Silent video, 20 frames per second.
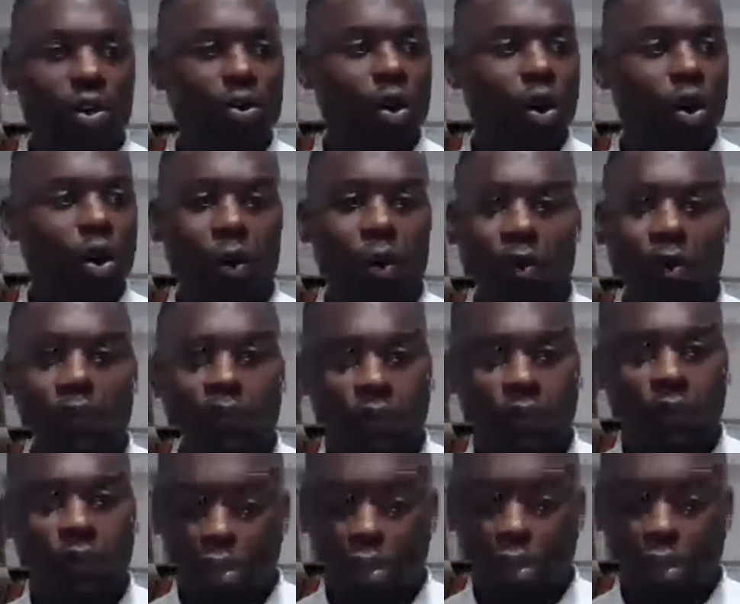already filled
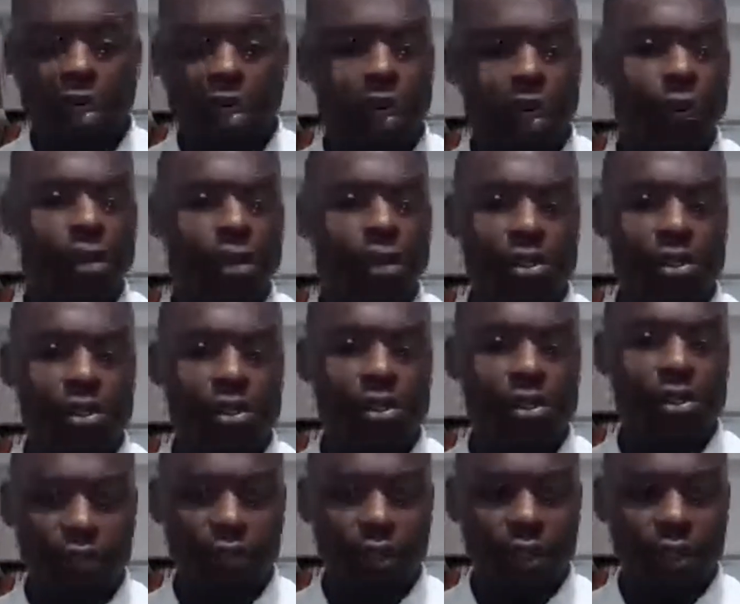to the gut with their stuff.
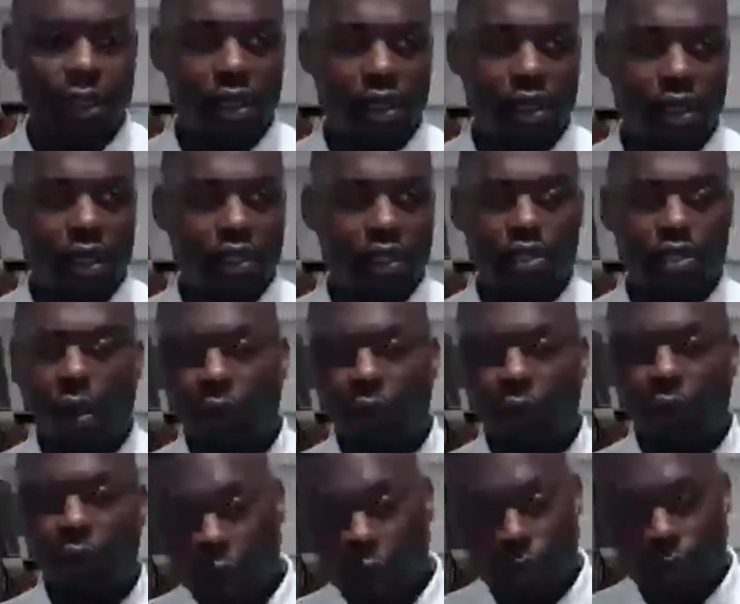Don't
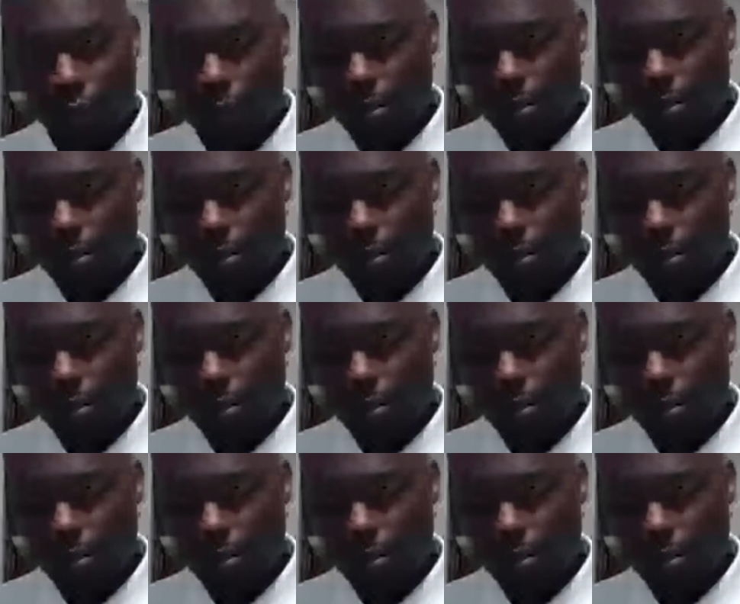follow that